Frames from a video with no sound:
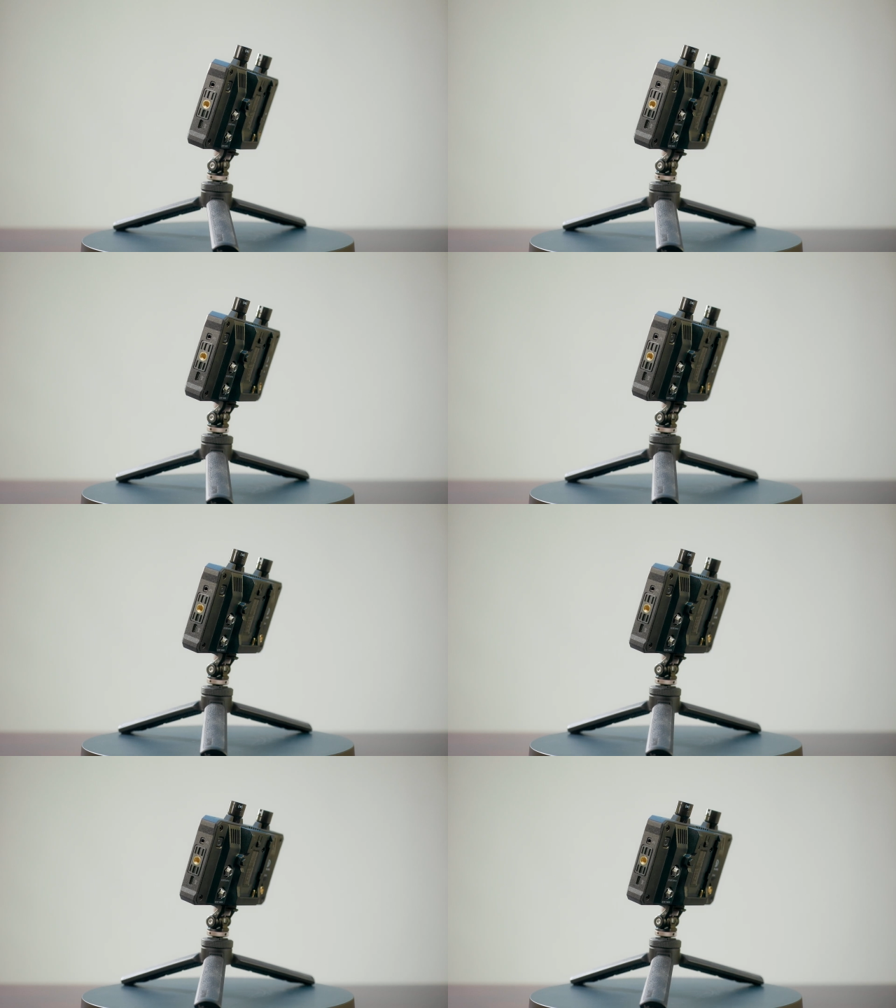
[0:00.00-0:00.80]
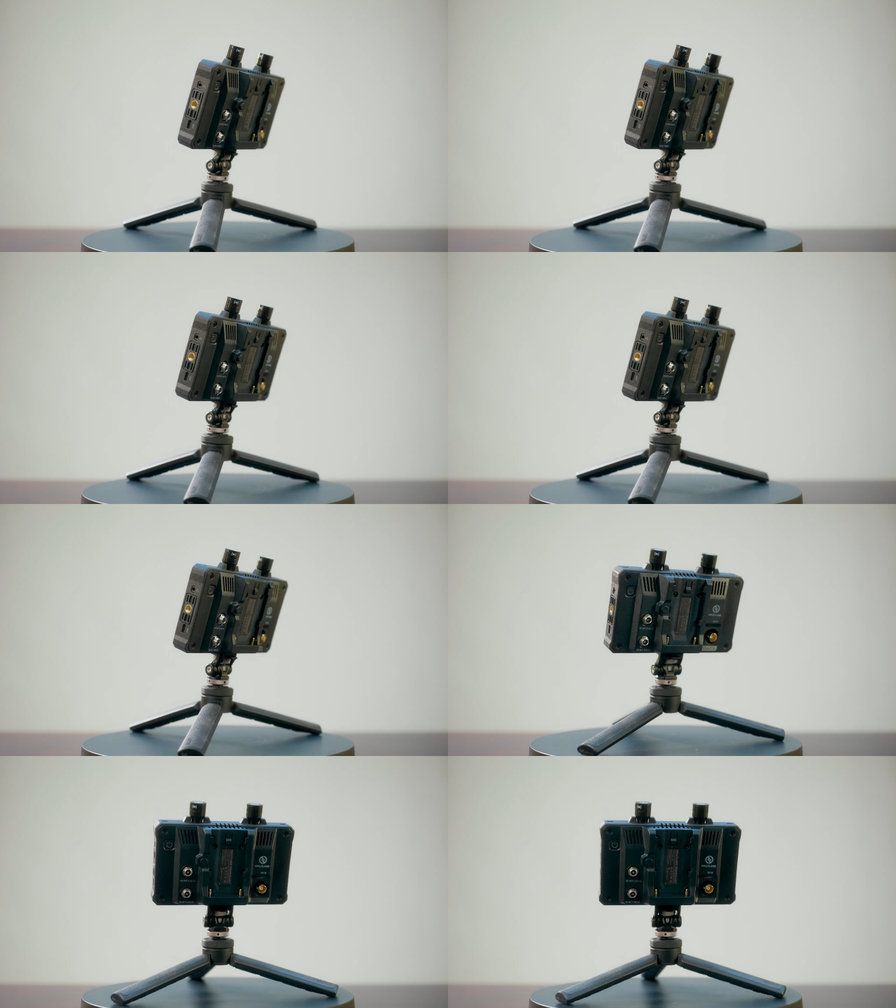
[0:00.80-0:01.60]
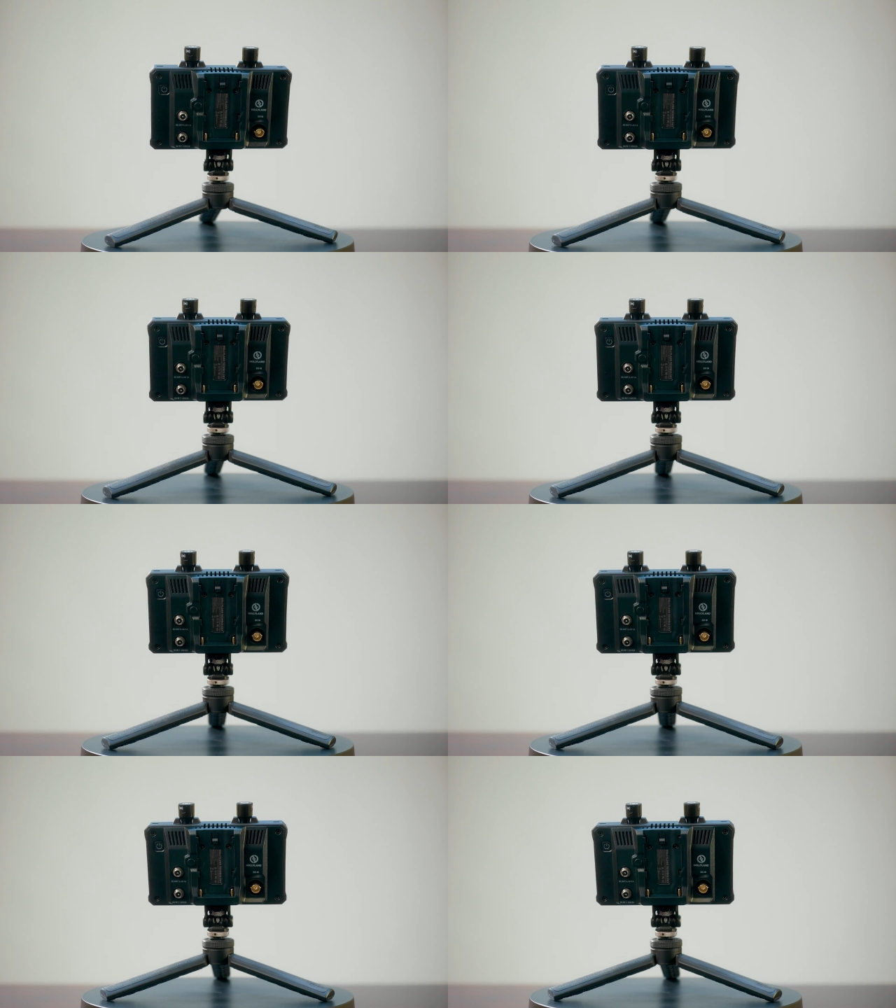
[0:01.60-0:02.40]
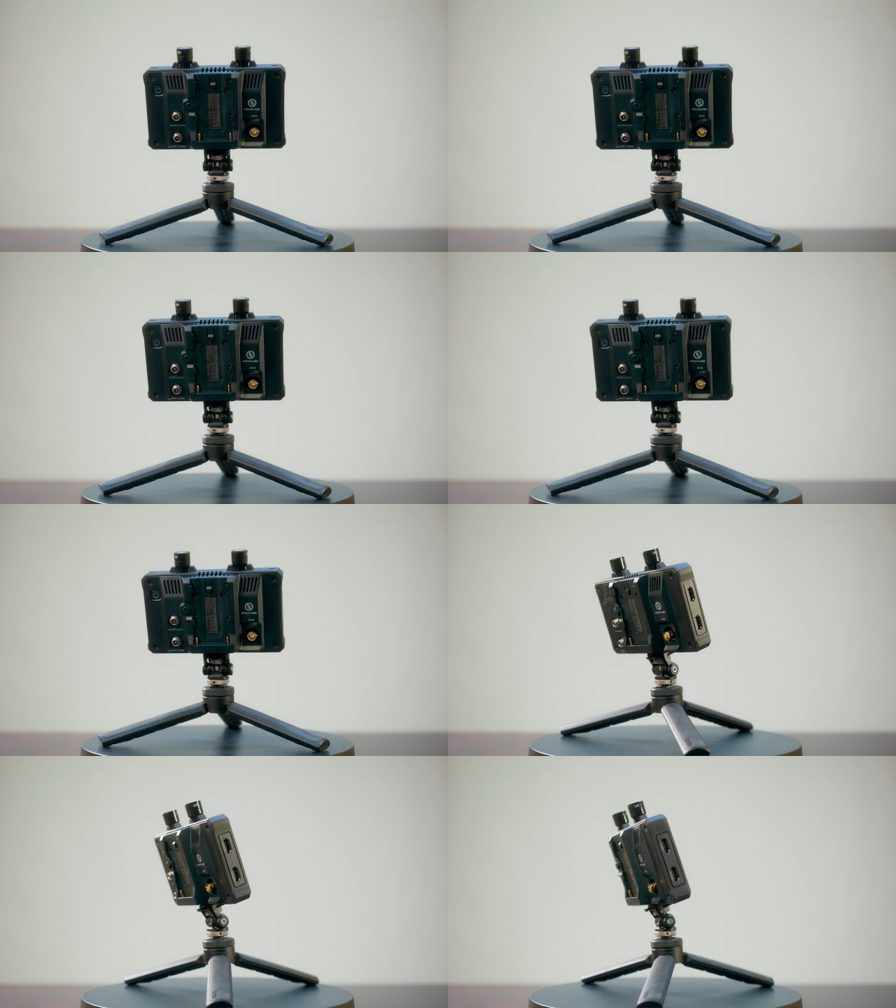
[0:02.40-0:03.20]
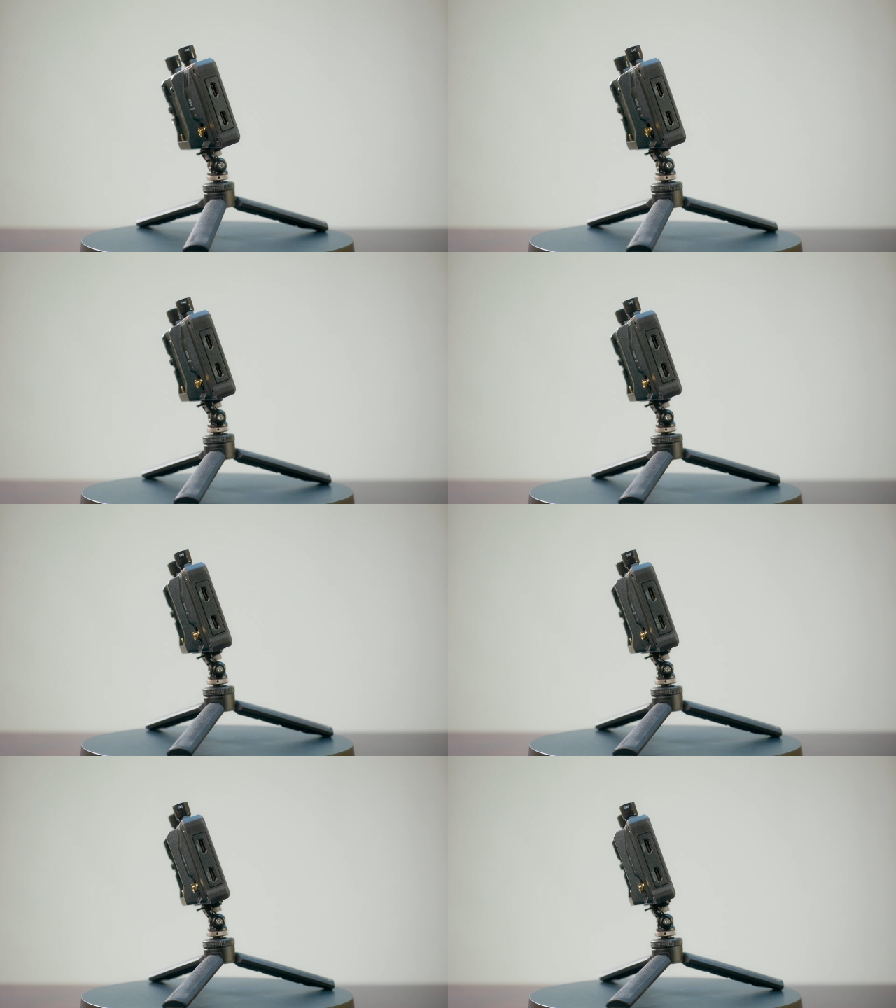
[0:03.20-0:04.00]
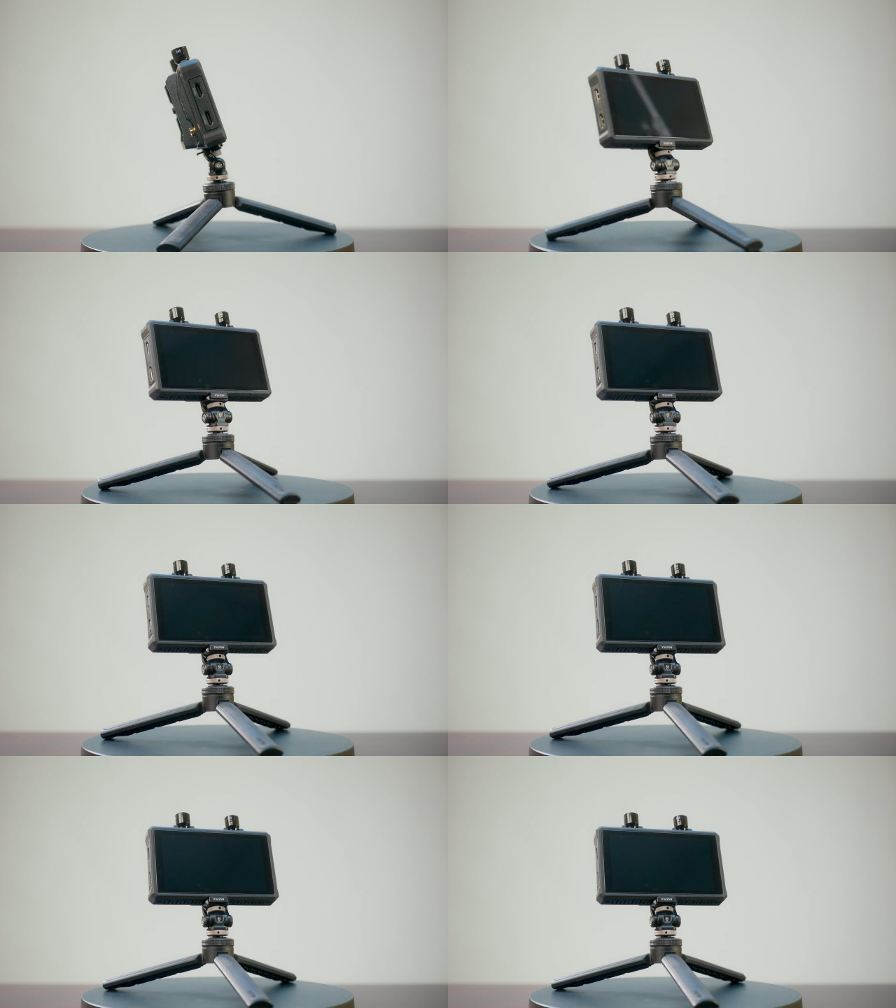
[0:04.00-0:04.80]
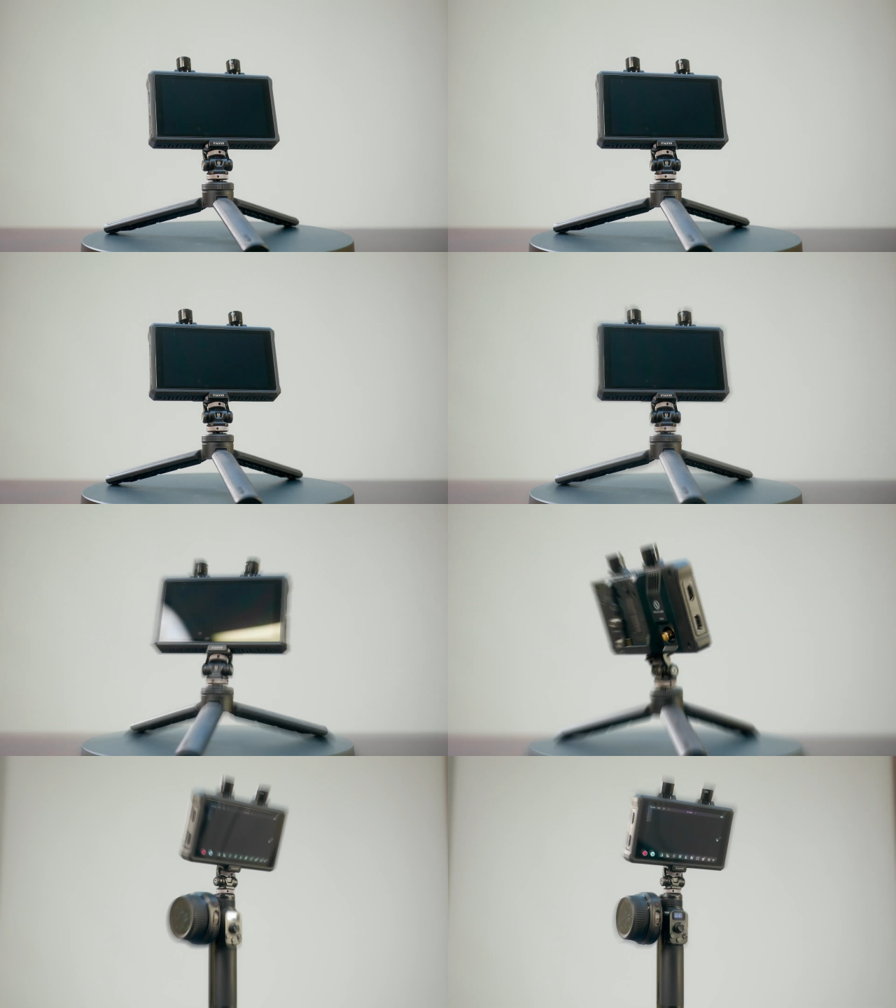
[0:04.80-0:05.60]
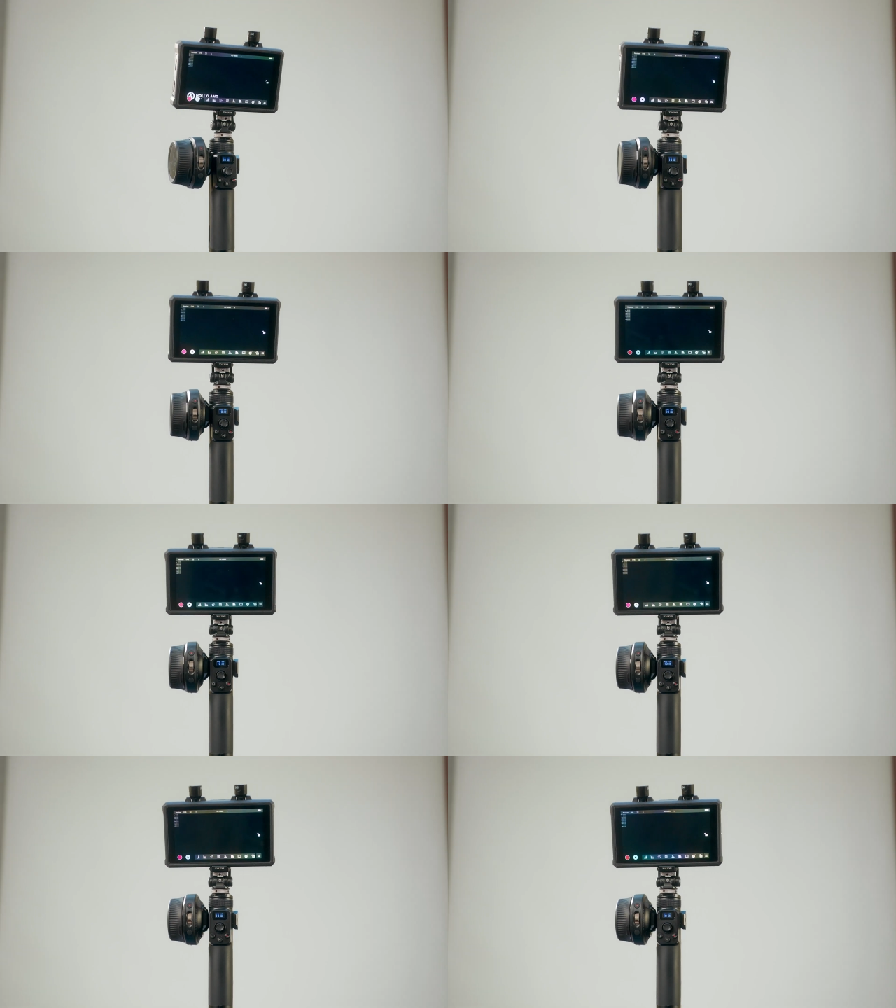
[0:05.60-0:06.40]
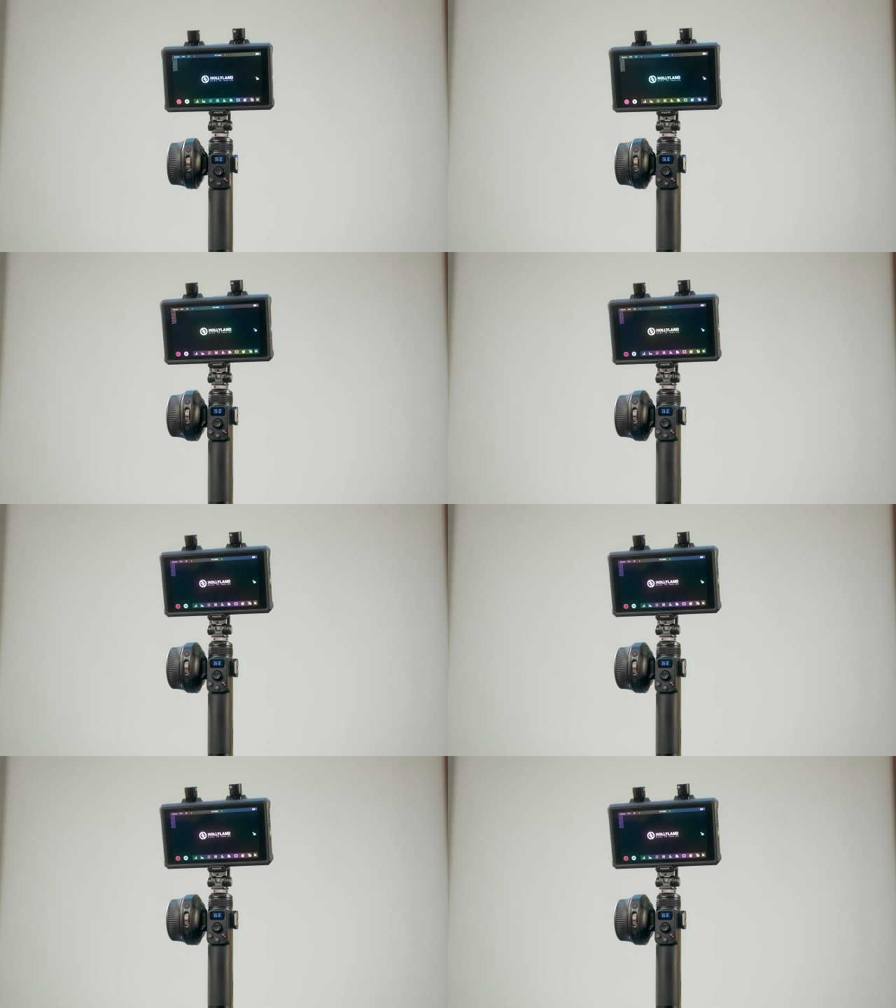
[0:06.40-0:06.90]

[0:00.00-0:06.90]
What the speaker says: Nobody's mouth can be seen.